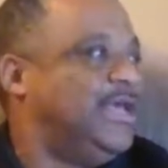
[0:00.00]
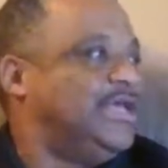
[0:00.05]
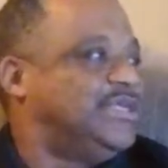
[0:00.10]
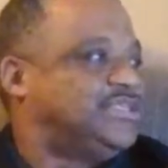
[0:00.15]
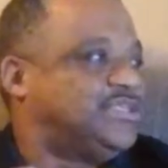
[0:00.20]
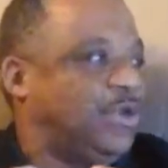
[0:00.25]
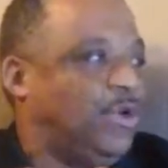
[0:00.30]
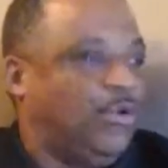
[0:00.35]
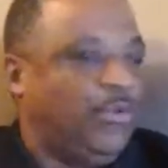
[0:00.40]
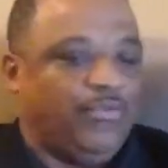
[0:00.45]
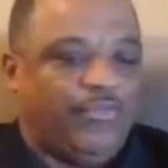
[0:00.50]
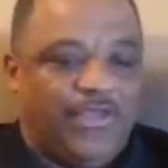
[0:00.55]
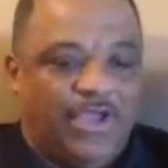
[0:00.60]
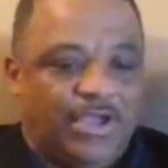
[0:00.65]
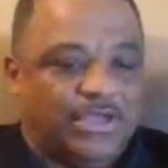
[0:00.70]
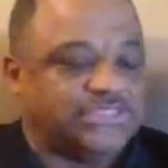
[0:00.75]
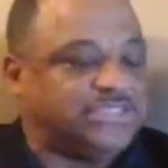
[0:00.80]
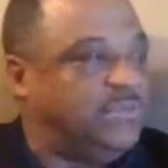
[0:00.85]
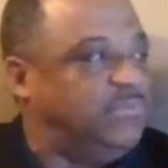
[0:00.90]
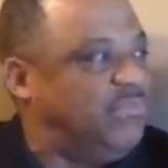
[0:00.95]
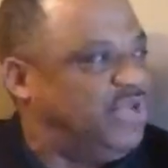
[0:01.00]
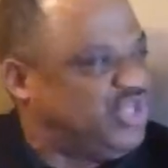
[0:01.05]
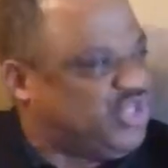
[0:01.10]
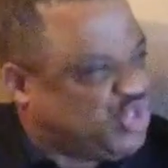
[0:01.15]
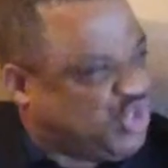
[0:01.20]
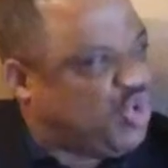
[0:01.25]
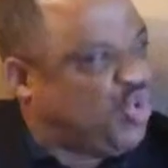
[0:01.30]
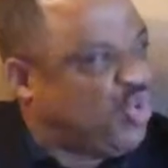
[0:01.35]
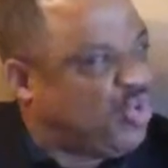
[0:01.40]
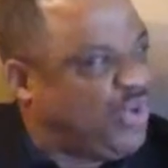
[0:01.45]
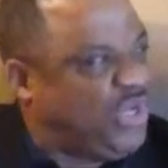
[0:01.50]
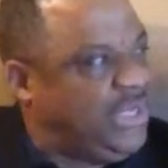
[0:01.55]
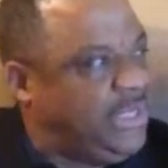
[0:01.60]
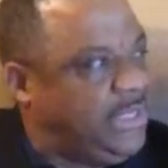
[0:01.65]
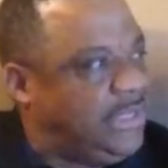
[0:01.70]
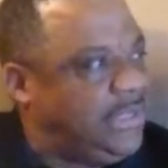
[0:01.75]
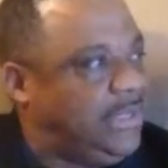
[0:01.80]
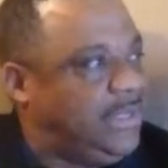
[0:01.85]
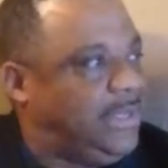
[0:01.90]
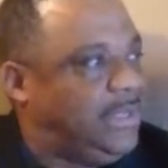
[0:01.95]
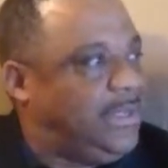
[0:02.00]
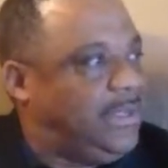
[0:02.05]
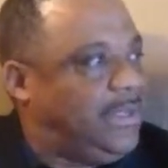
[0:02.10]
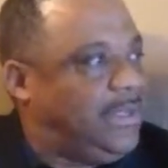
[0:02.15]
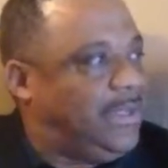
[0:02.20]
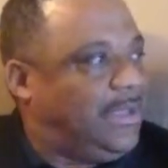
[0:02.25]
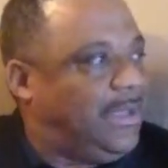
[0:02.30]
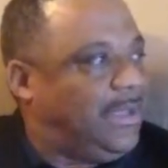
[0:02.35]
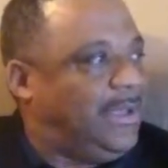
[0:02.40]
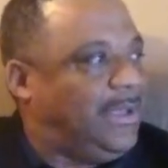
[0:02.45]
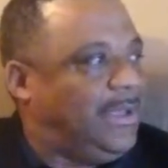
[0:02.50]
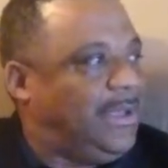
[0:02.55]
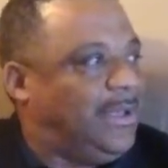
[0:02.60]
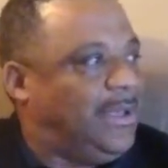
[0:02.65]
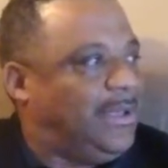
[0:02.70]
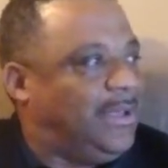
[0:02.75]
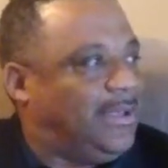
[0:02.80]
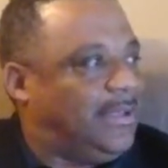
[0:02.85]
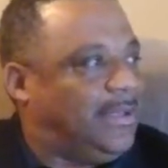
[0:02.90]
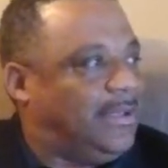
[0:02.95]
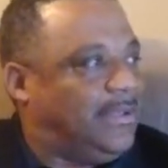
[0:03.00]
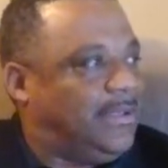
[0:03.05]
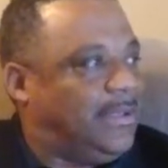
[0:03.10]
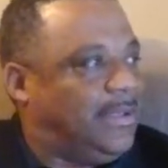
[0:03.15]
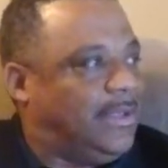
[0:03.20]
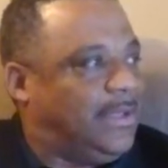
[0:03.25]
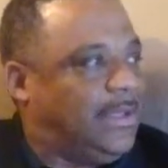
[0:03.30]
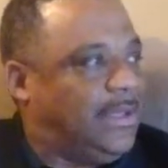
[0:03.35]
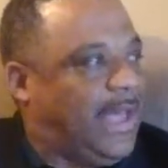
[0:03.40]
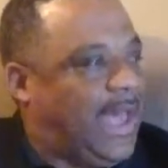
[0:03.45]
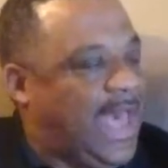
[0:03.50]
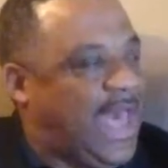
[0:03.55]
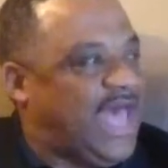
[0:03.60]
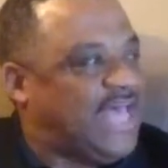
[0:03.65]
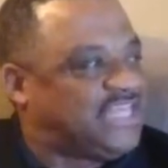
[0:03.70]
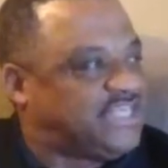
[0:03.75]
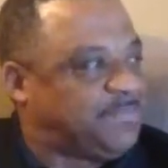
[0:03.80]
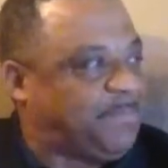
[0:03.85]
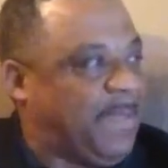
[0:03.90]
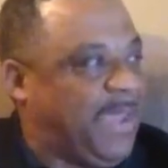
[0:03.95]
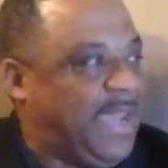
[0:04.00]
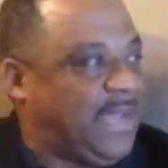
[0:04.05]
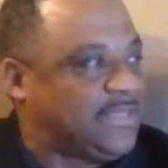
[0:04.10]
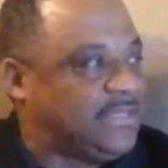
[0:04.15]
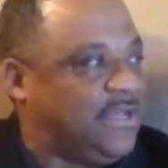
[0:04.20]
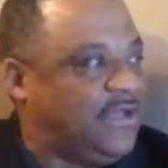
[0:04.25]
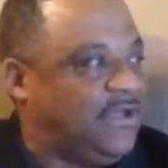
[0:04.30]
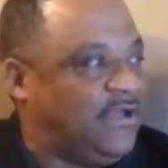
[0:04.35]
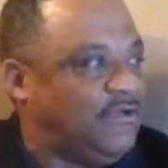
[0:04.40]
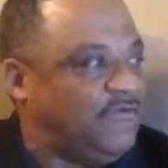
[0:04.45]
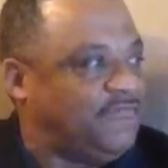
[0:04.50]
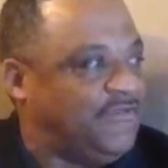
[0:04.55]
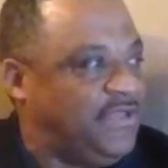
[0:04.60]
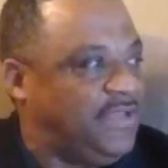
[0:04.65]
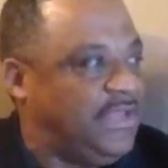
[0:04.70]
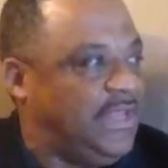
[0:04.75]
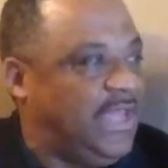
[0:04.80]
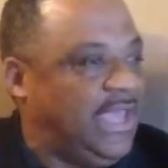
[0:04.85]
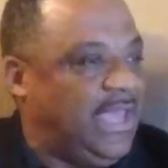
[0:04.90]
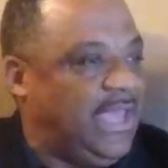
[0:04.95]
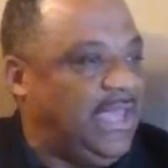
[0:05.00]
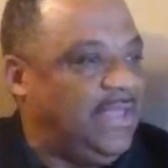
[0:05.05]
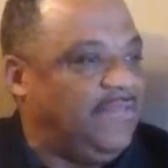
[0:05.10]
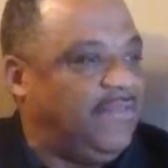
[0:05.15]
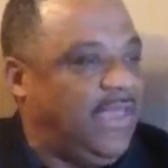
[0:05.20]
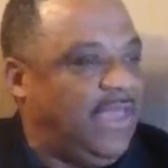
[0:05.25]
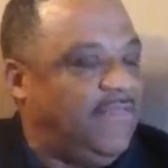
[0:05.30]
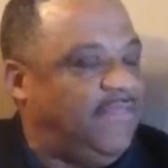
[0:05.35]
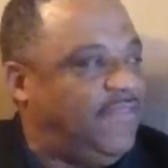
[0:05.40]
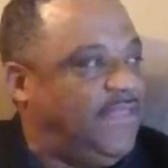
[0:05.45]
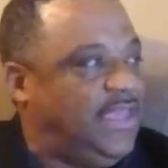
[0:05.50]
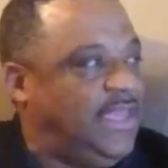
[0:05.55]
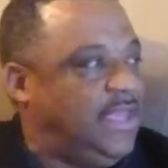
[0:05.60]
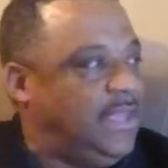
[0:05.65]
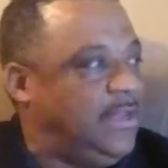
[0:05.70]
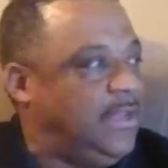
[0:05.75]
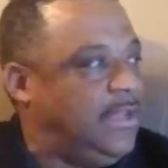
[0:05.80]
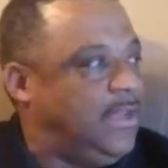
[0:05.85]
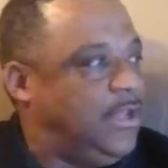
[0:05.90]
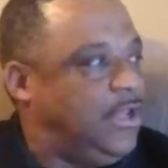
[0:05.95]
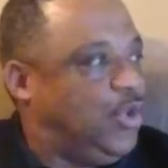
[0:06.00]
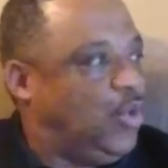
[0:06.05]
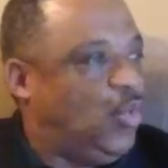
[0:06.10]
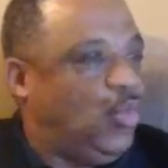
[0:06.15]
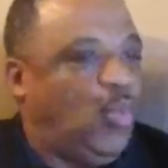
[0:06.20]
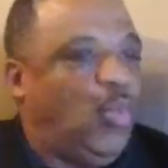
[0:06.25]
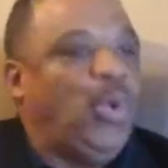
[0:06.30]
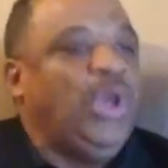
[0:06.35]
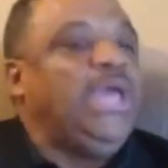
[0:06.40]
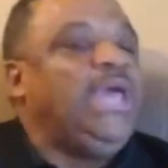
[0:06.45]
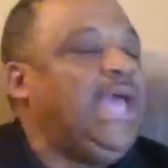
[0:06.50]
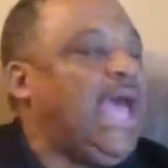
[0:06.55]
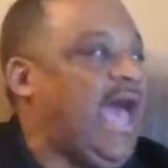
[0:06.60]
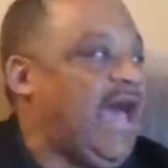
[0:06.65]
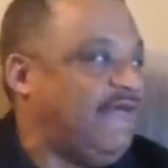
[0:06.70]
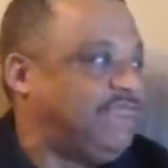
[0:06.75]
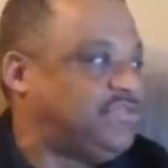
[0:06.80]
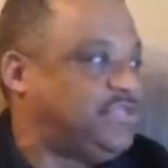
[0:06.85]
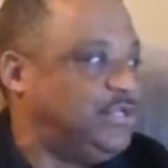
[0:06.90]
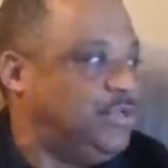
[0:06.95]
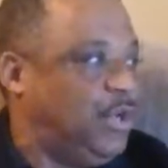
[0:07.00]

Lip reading: So there's a maturing aspect of it, and then we have to